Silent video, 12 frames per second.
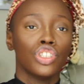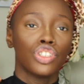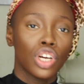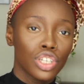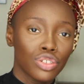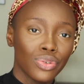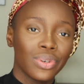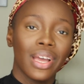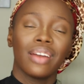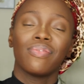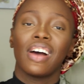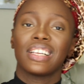just know the
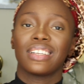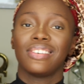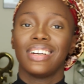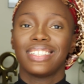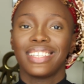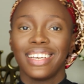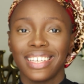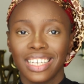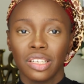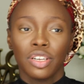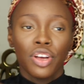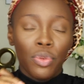advice that you're
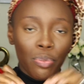taking.